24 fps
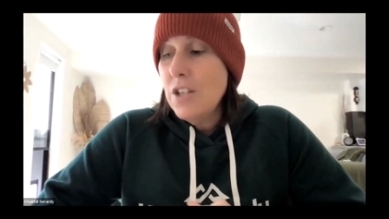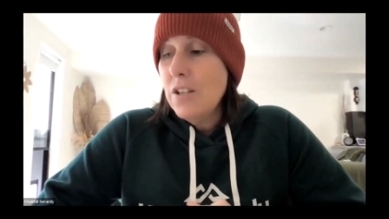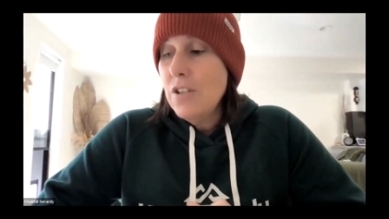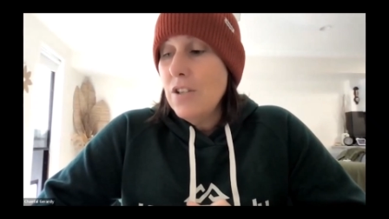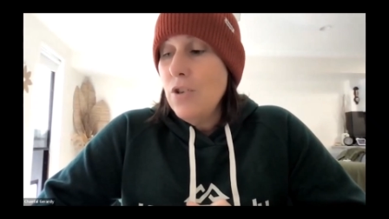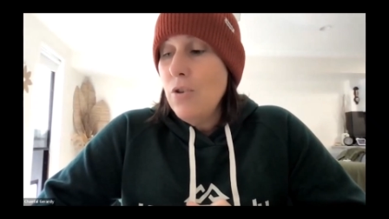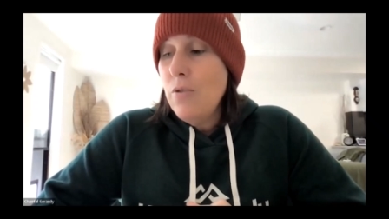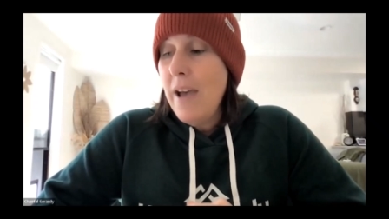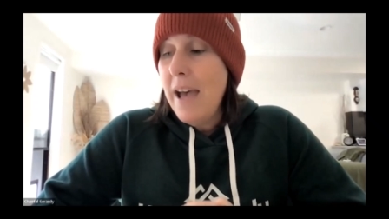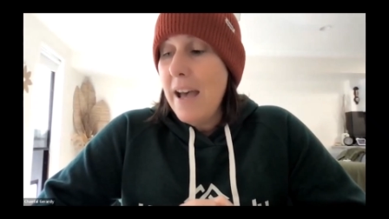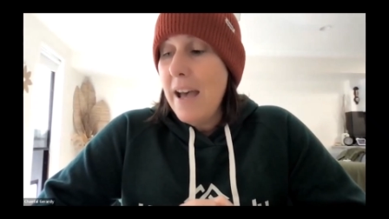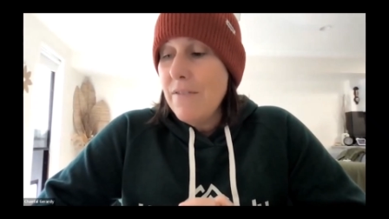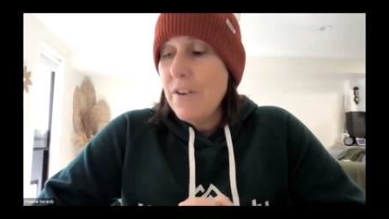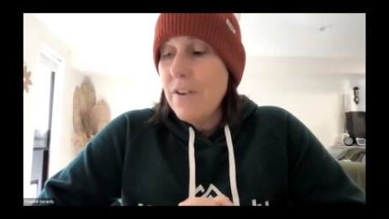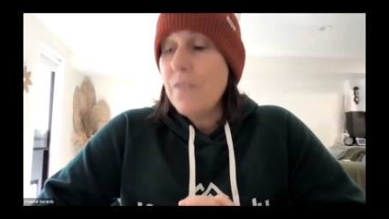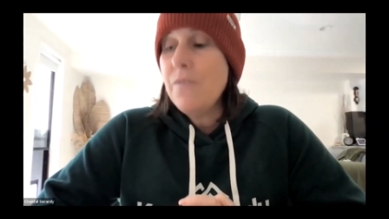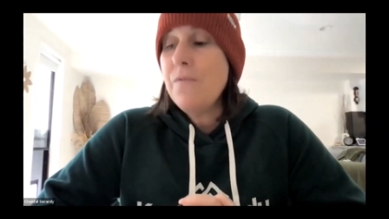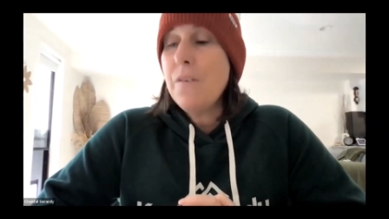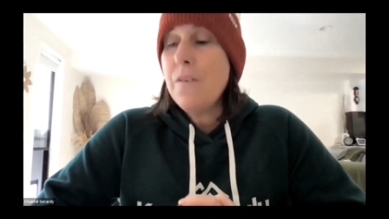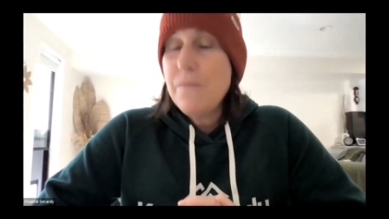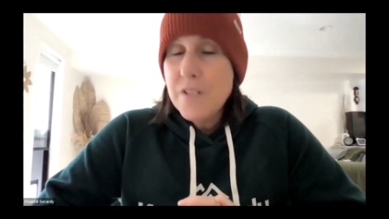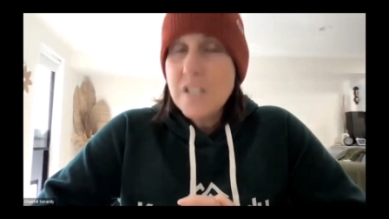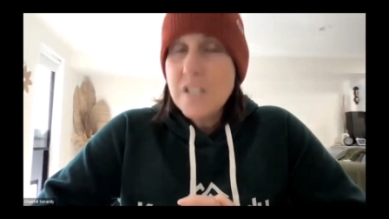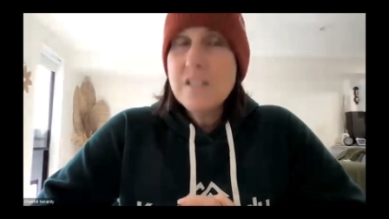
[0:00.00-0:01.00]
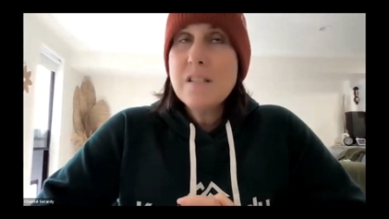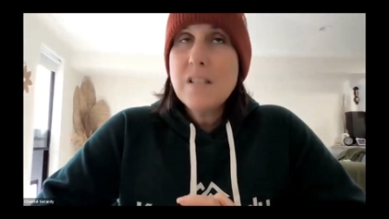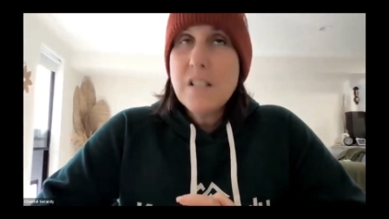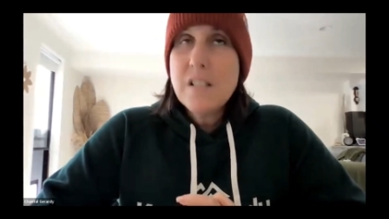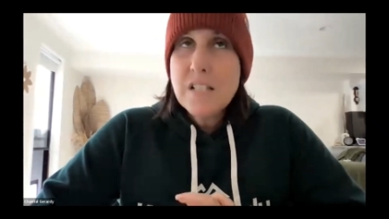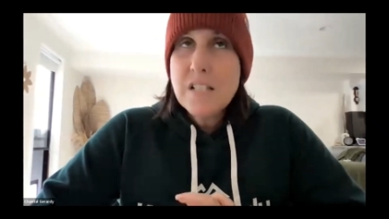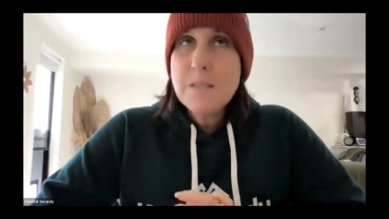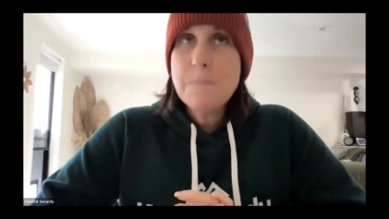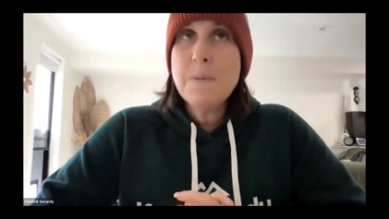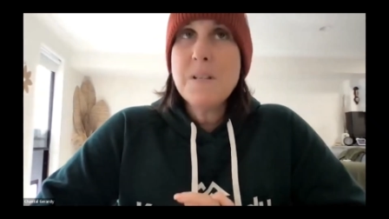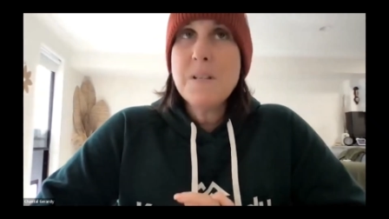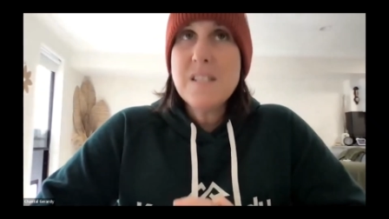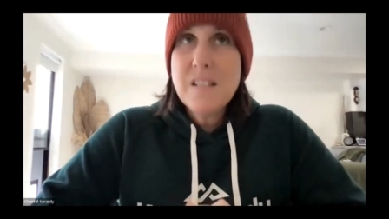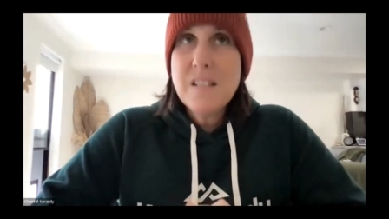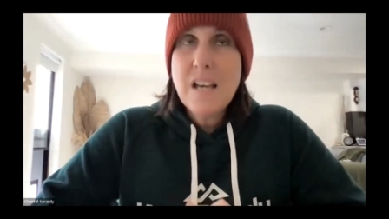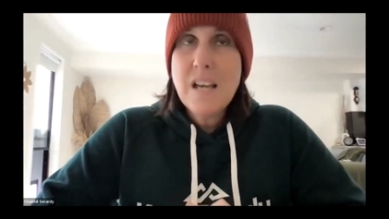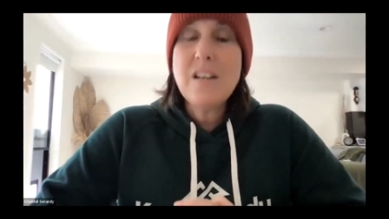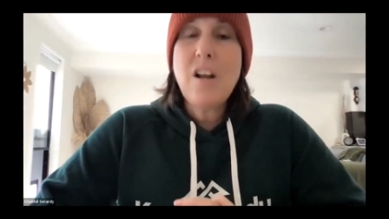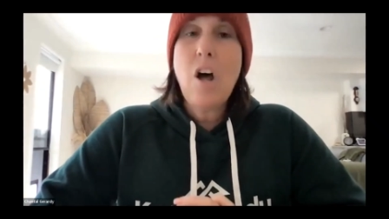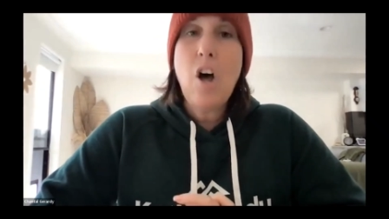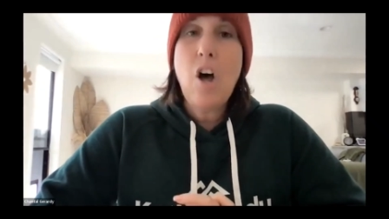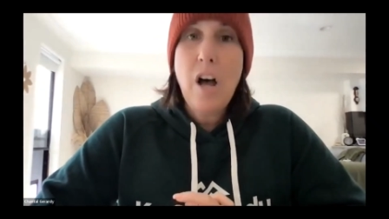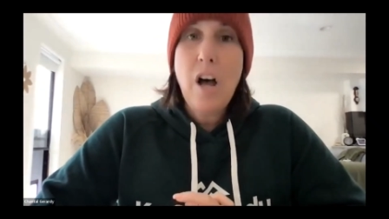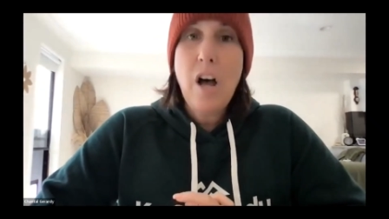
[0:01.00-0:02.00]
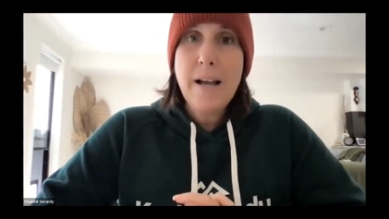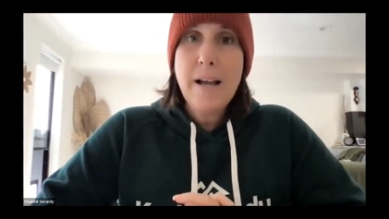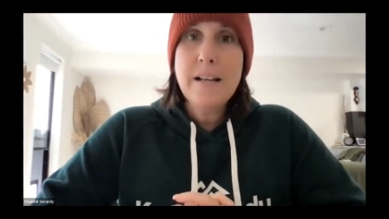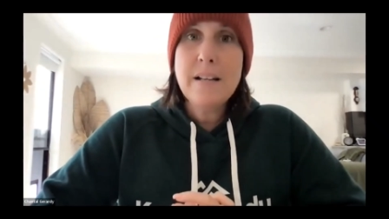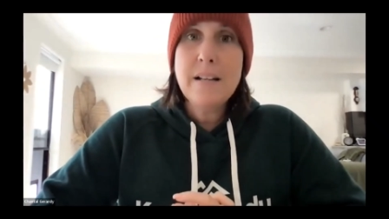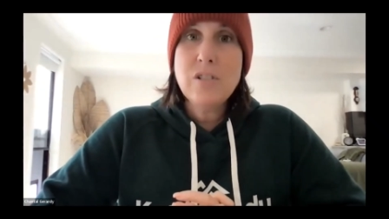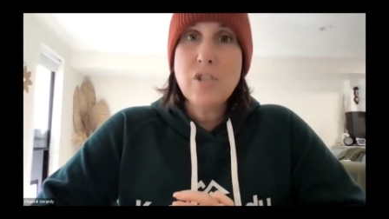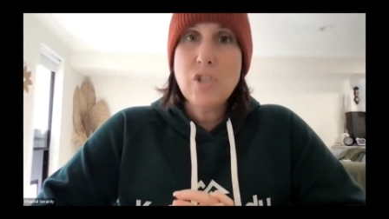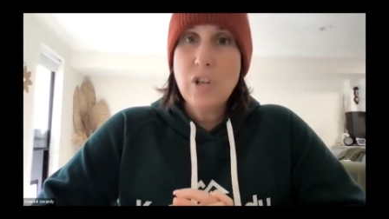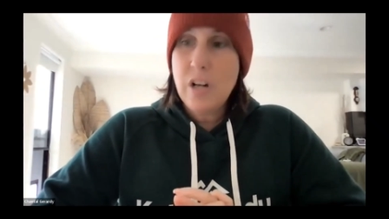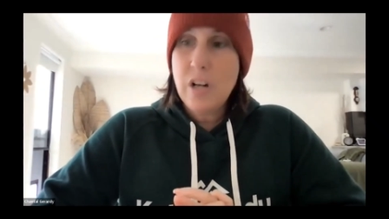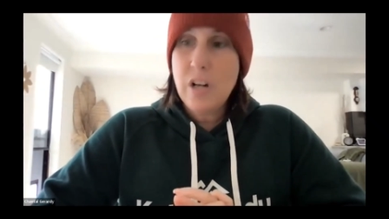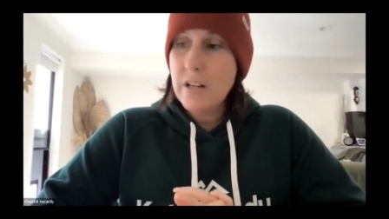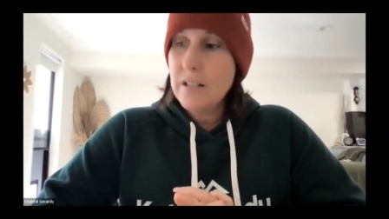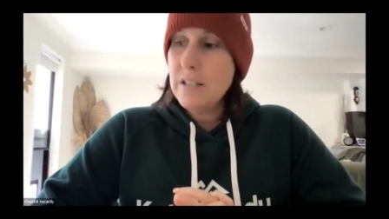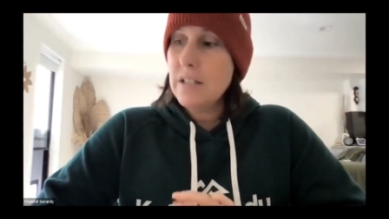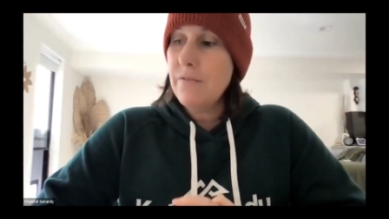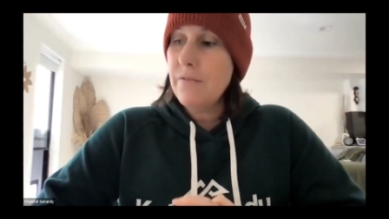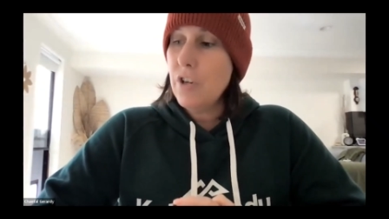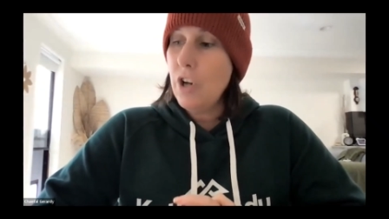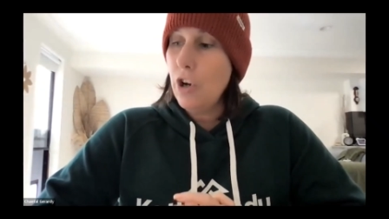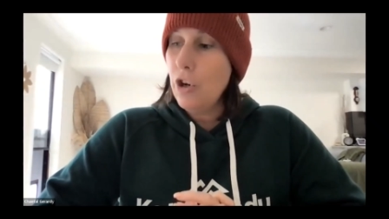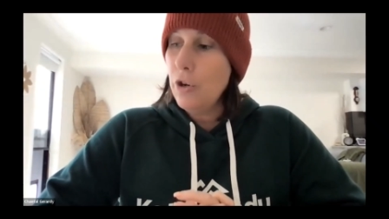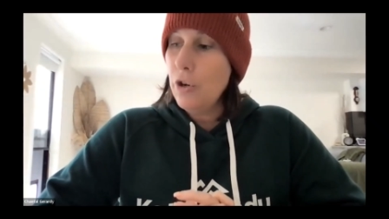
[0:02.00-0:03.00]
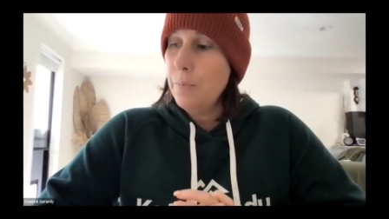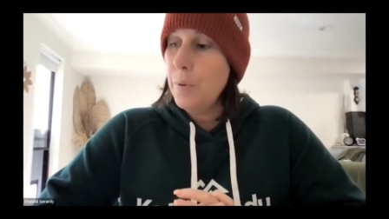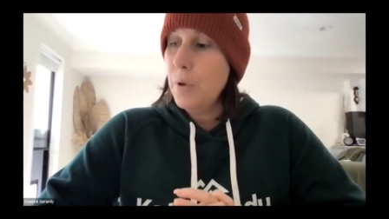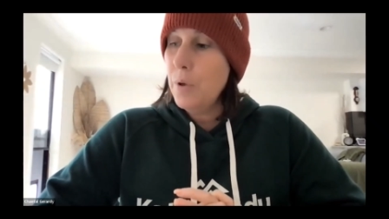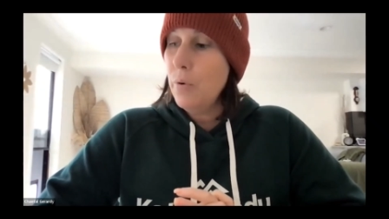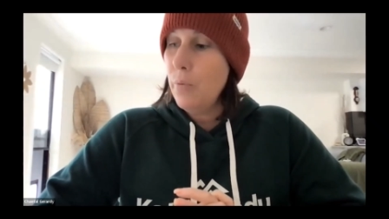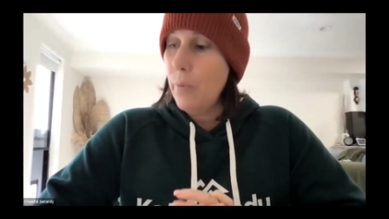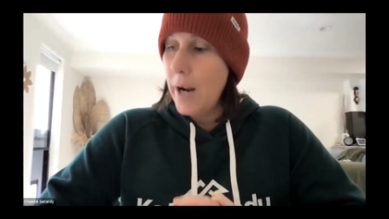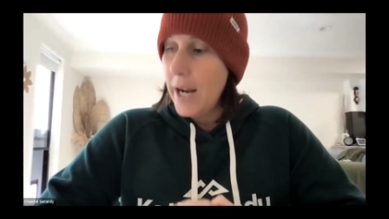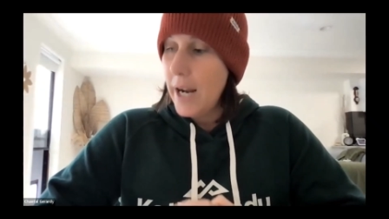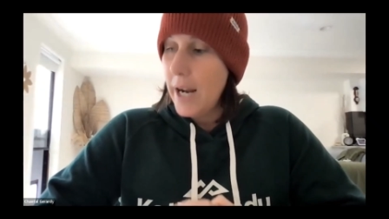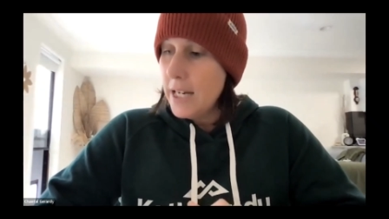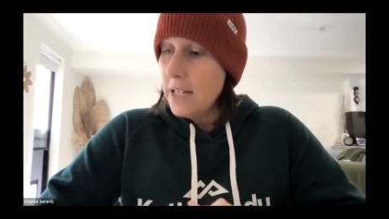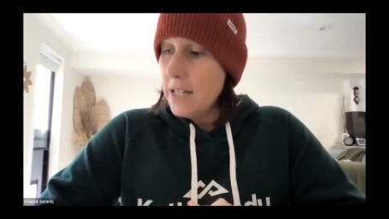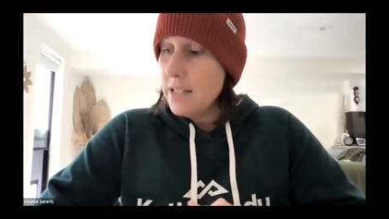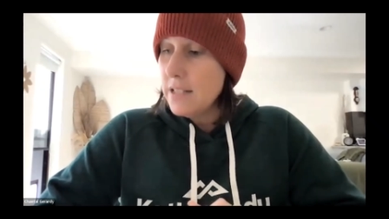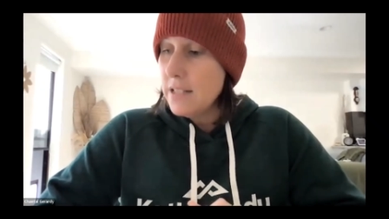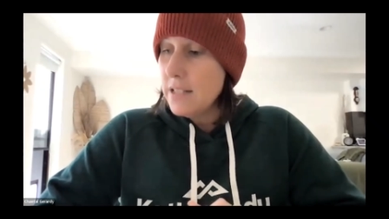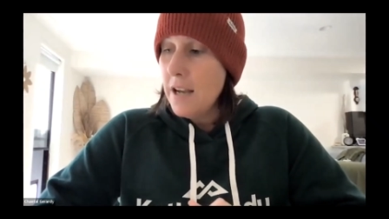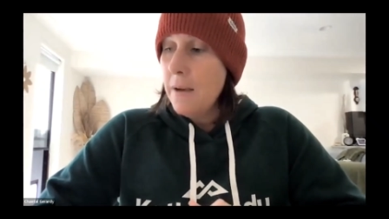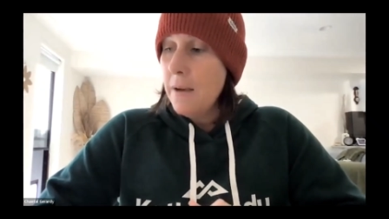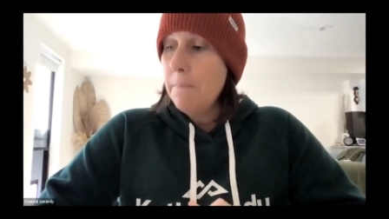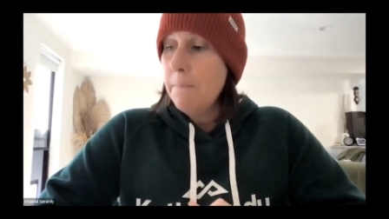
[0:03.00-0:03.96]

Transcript: you have a 56% higher chance of an open rate